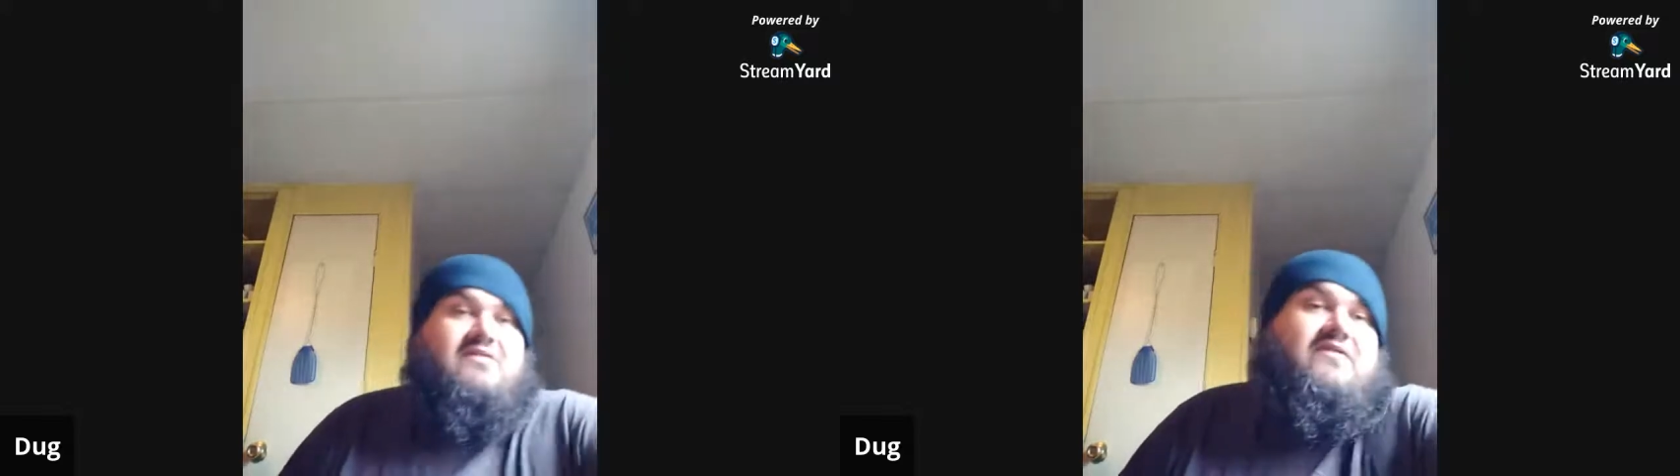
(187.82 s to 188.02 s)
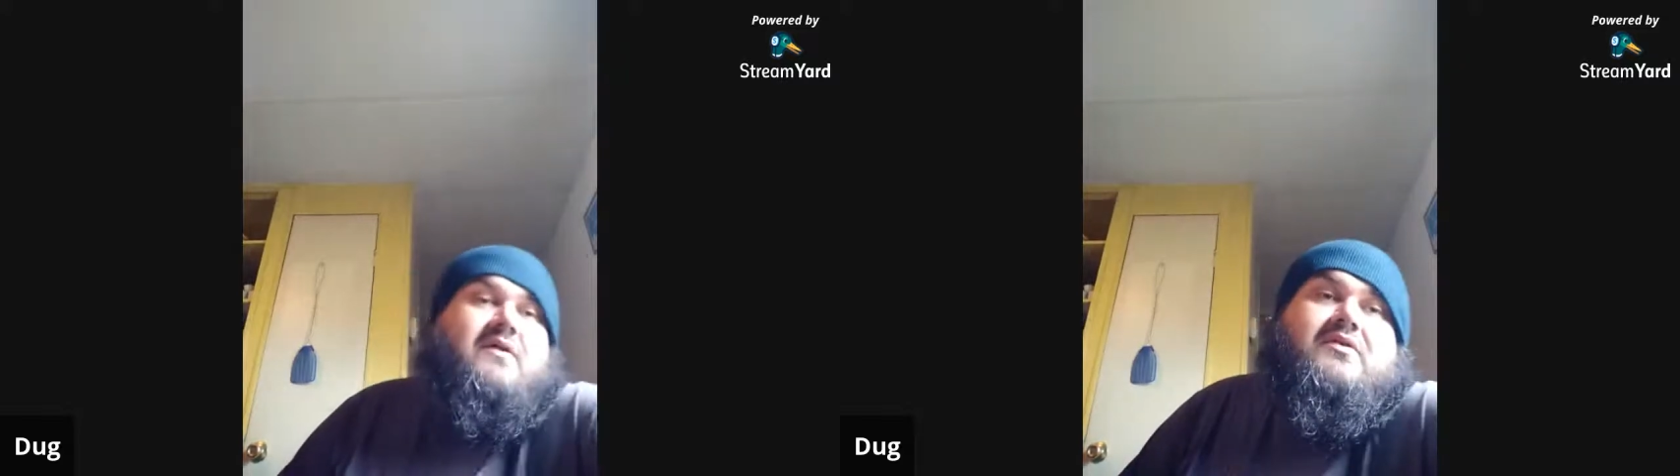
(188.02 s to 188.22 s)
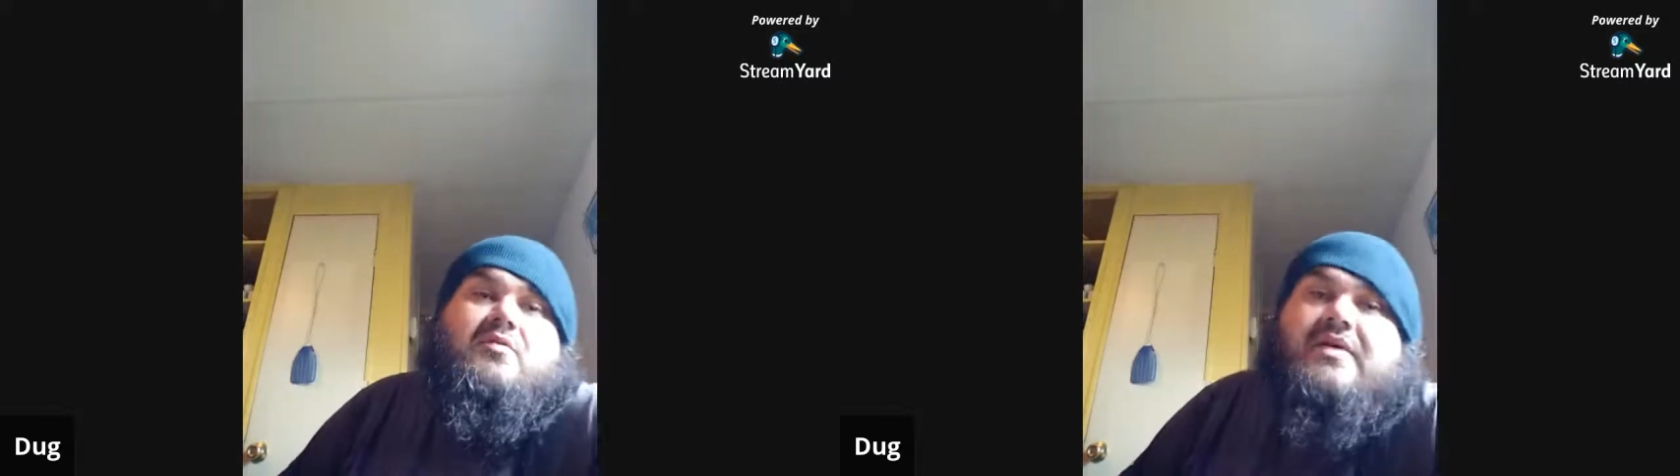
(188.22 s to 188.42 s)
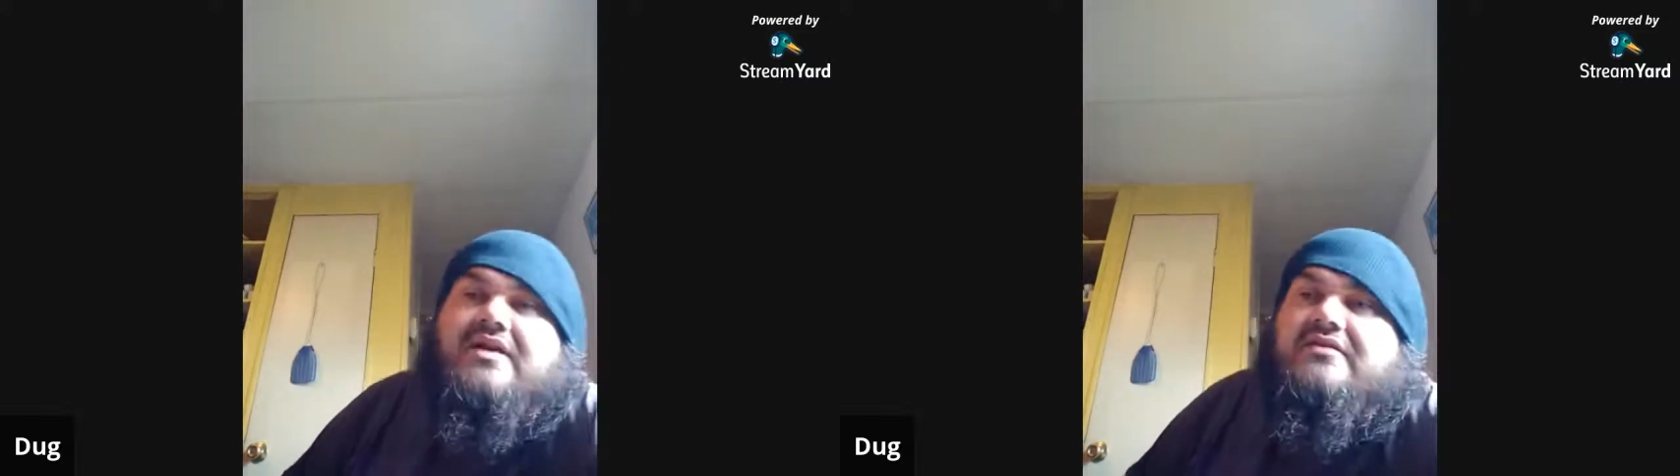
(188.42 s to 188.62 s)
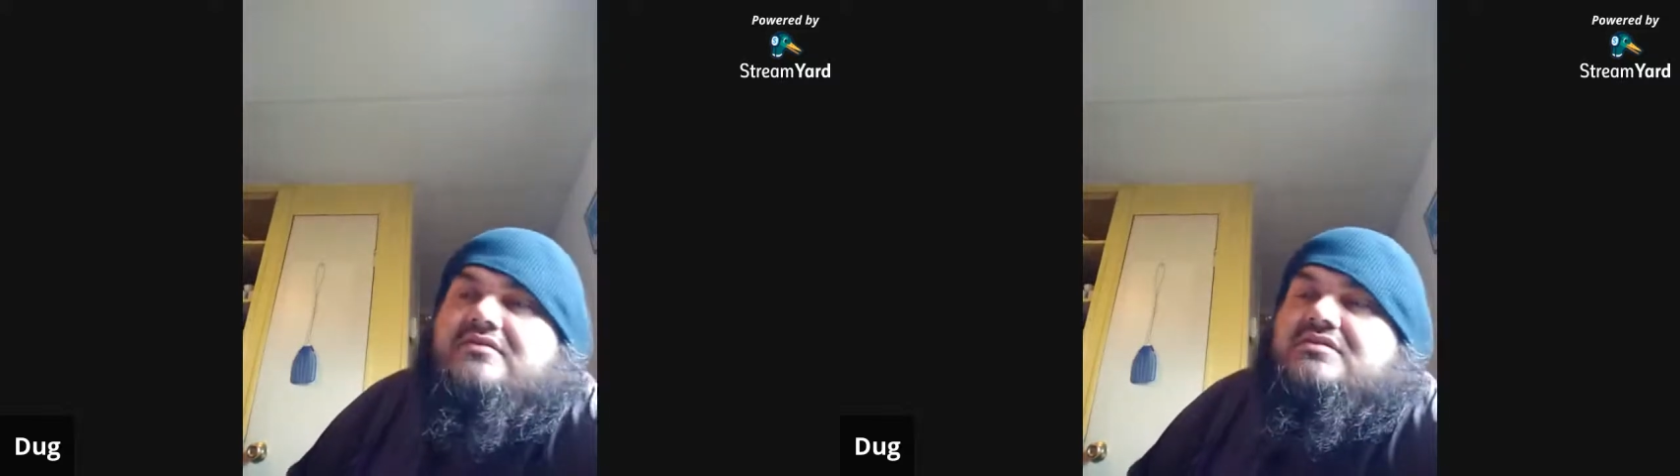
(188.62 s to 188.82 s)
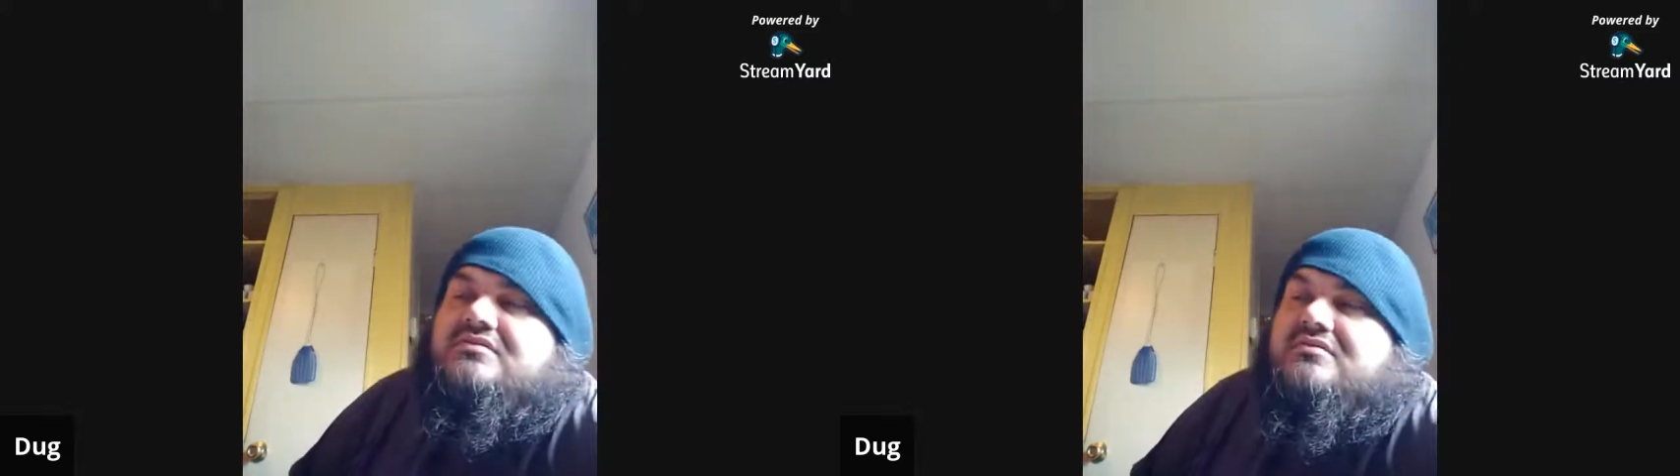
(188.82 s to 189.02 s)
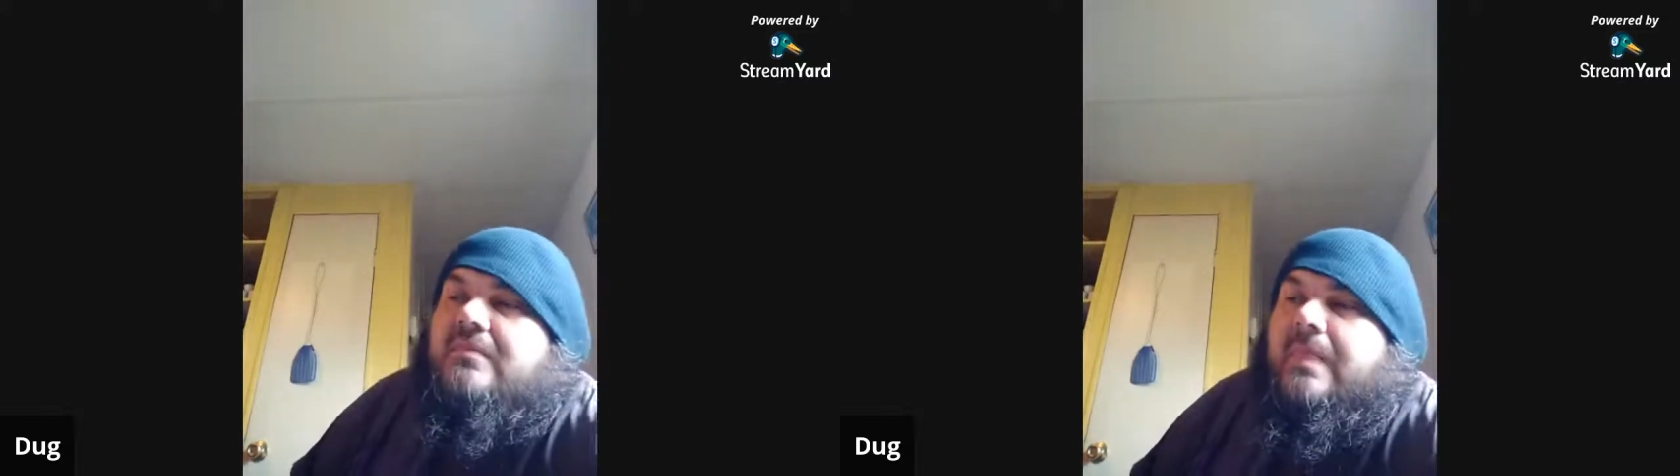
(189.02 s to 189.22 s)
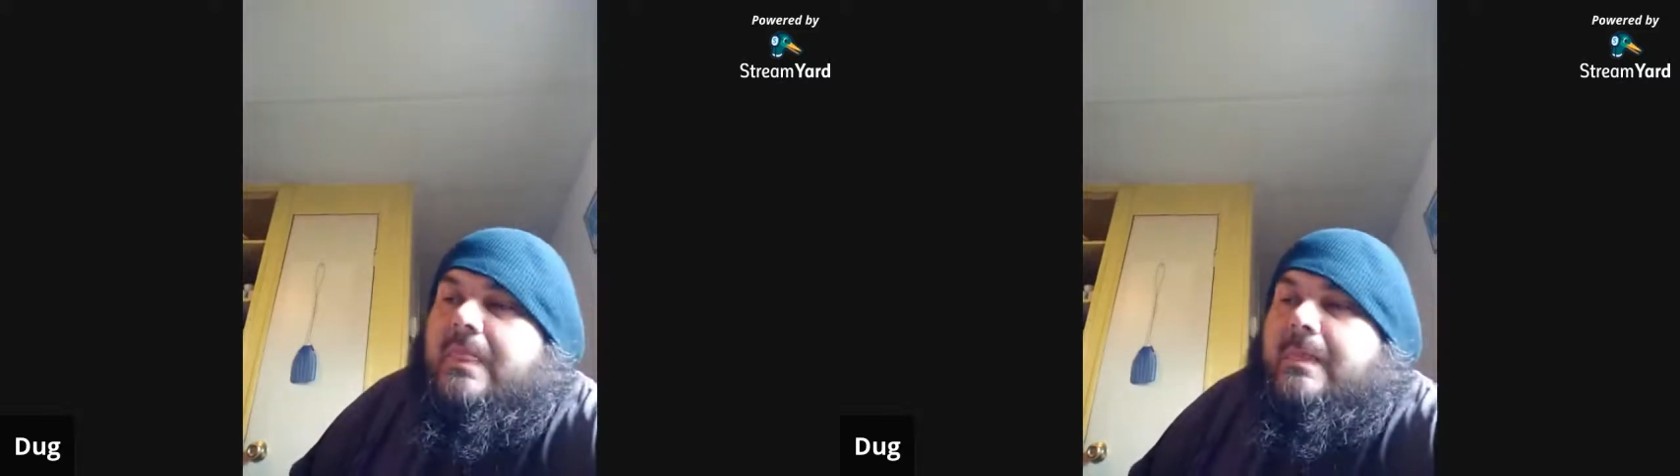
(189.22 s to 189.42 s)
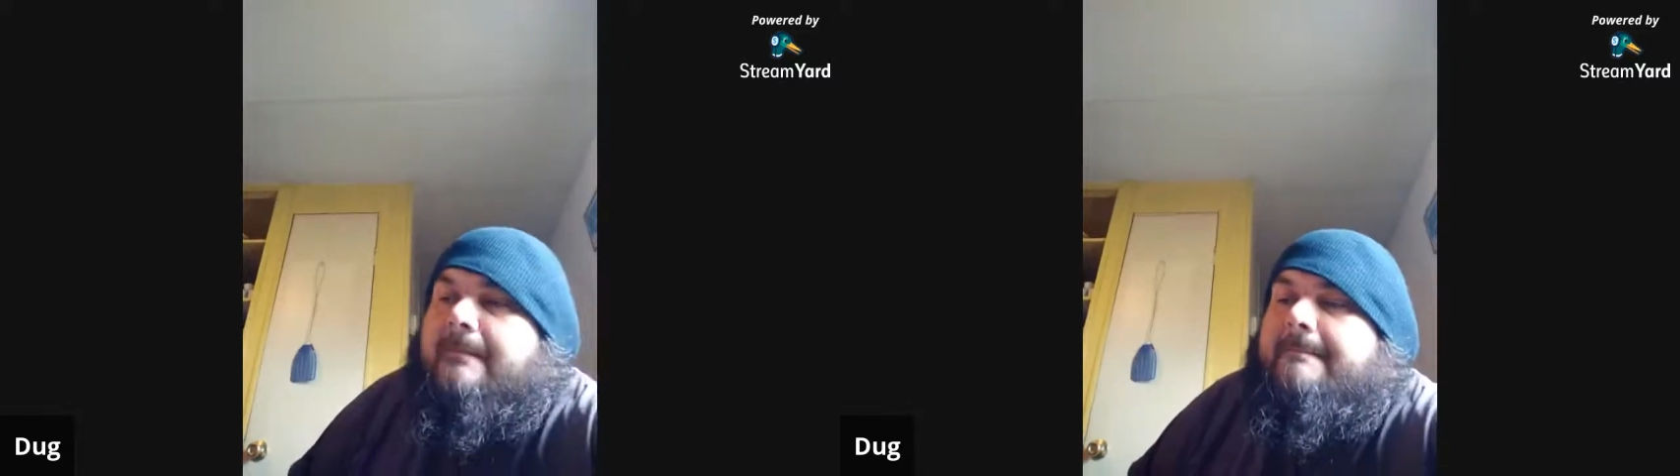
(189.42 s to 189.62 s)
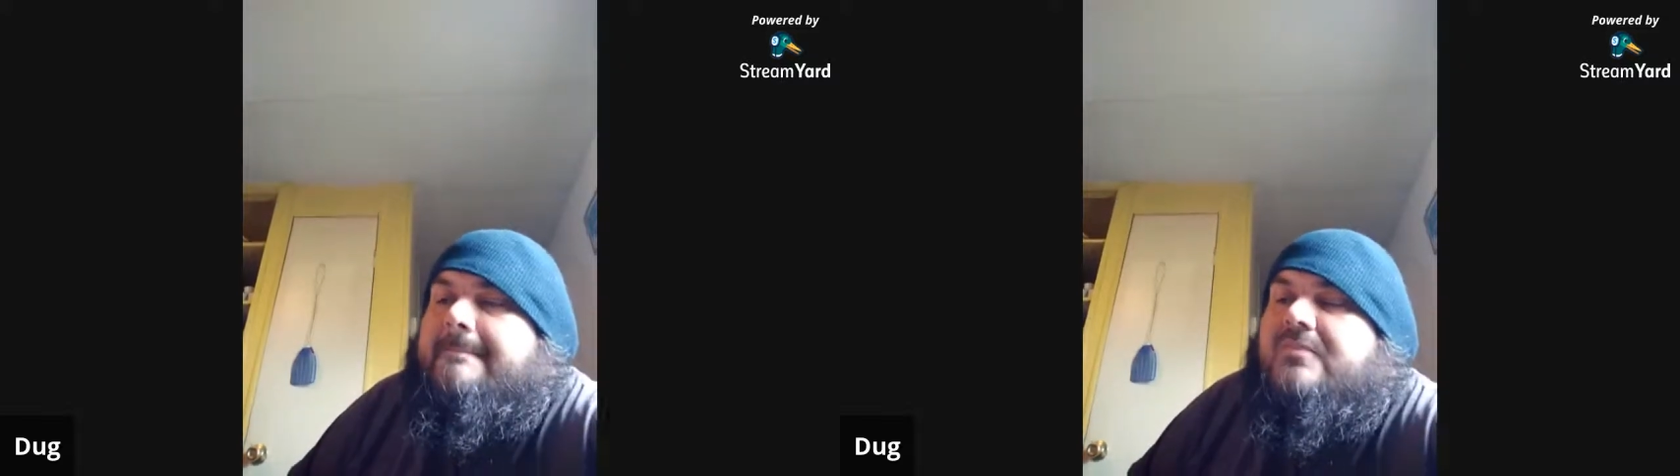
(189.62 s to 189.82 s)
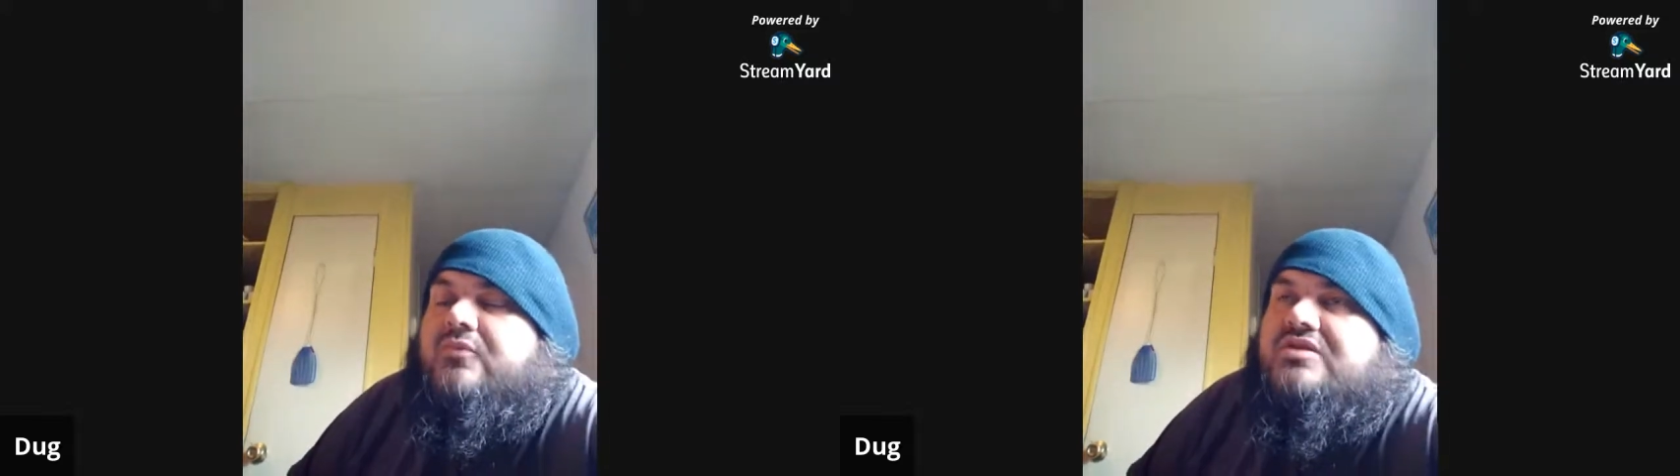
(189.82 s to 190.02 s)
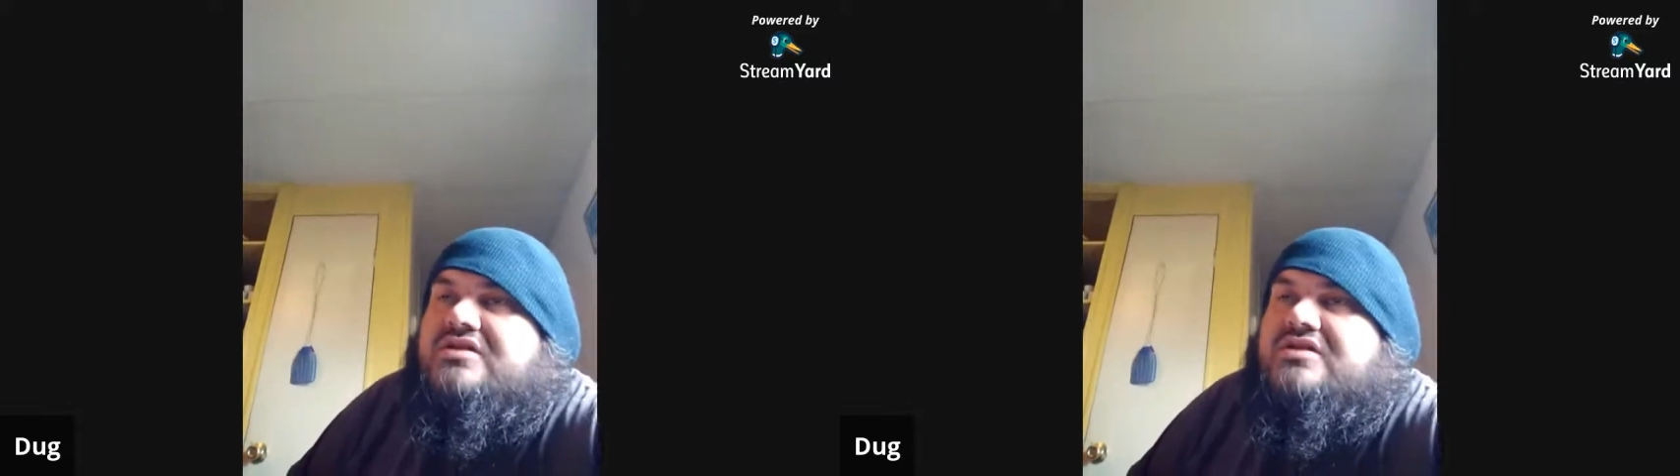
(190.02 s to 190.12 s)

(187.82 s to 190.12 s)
the photo mailers, which